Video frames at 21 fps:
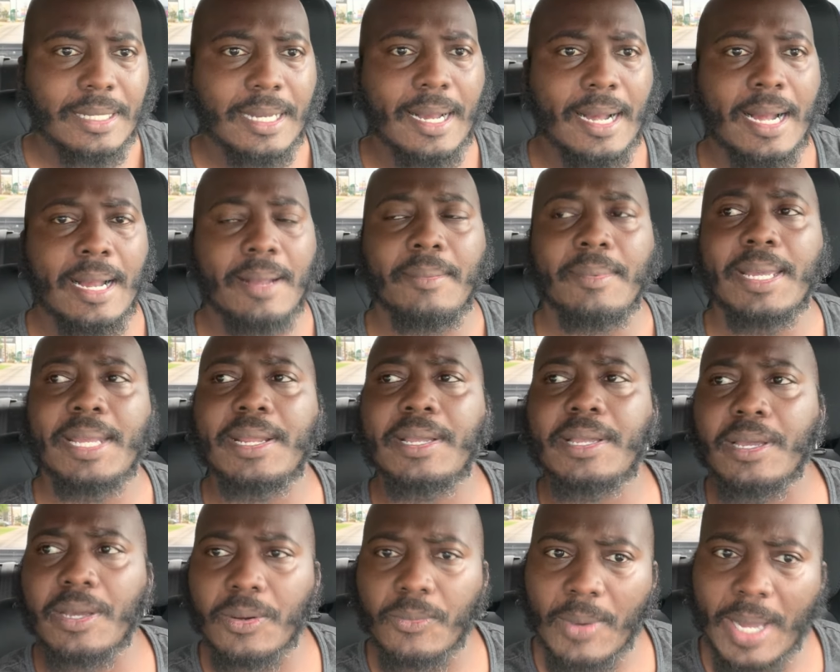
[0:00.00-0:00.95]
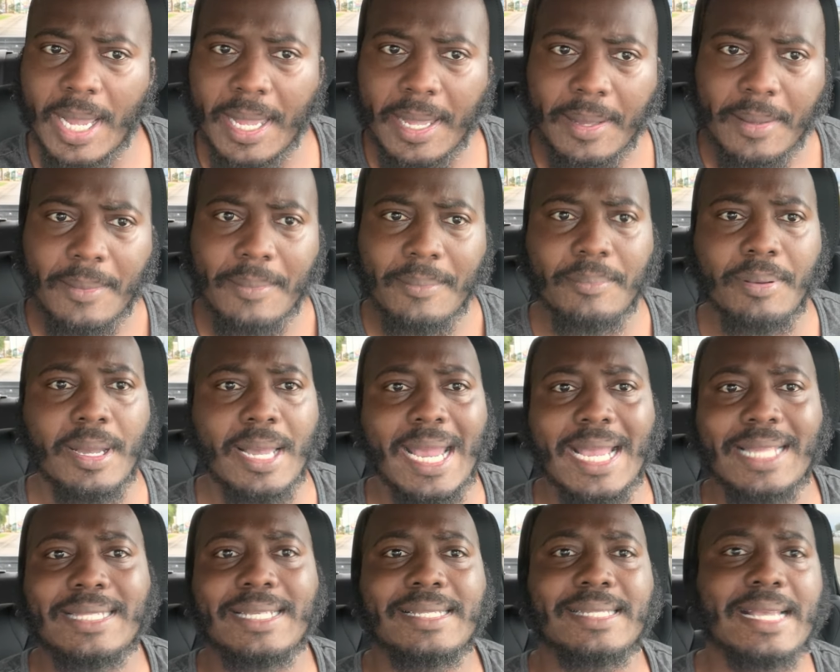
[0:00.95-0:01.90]
um, in a good way, but
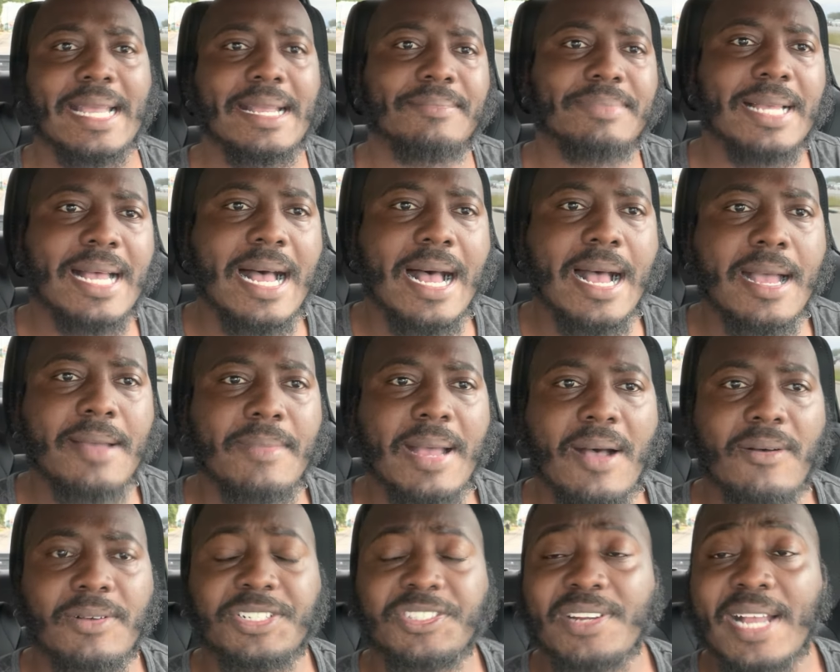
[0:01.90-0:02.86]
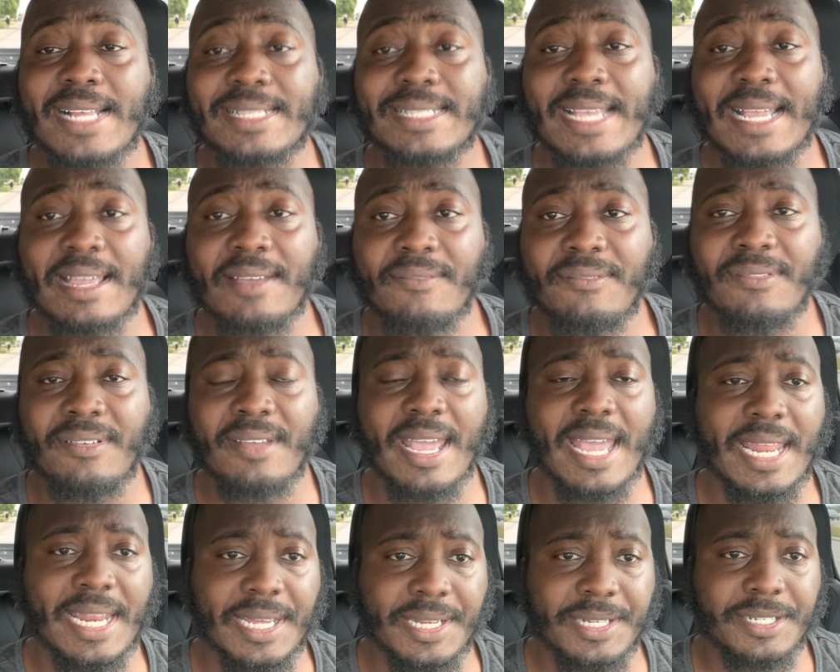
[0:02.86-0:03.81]
at the same time, I was trying to take
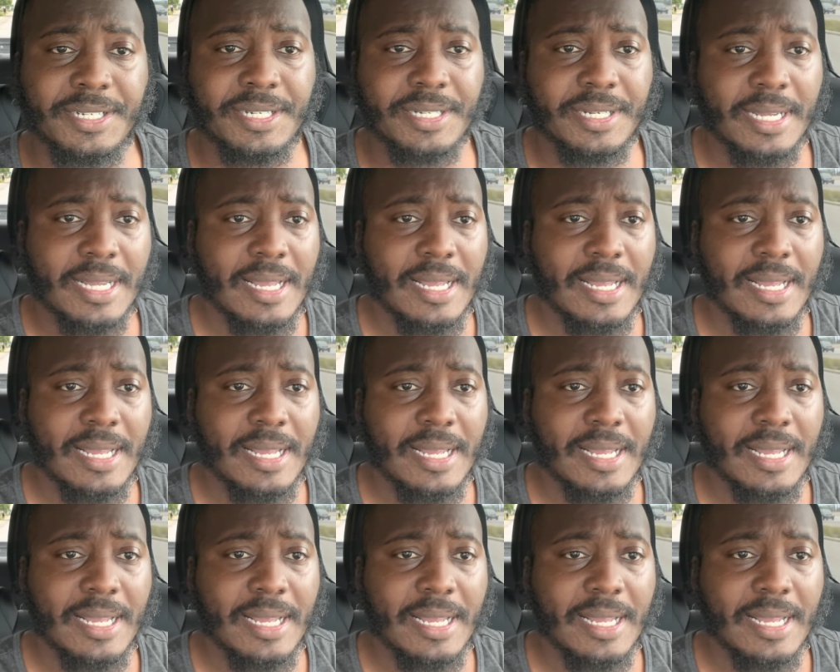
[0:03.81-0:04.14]
advantage.